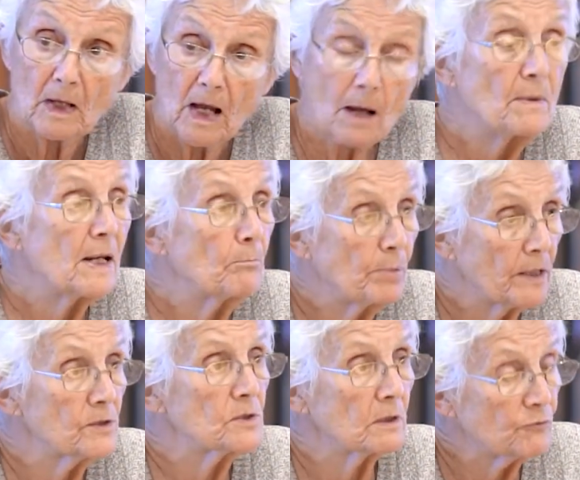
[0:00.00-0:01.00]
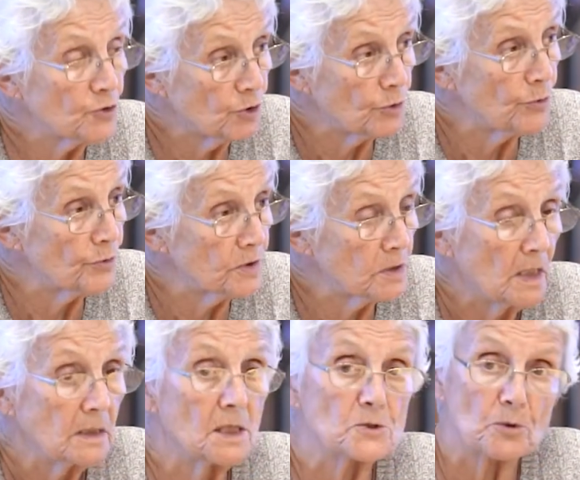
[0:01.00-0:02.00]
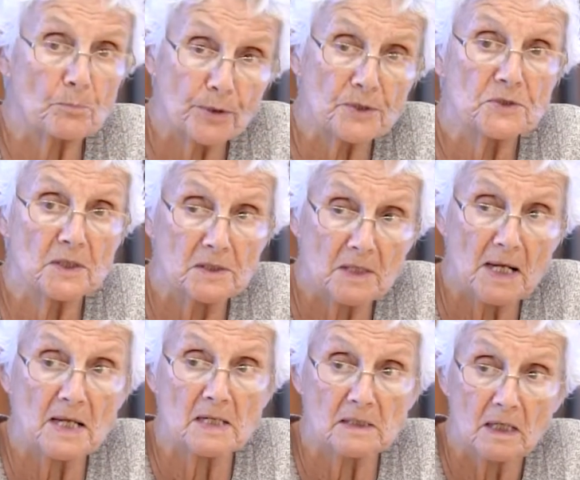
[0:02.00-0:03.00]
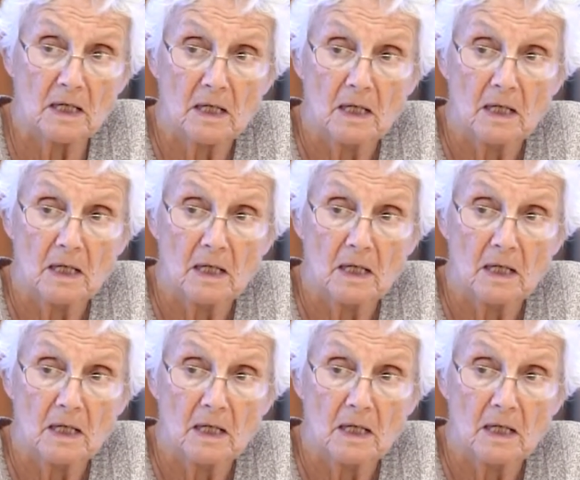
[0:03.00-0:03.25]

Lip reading: How many pairs of shoes does a person need?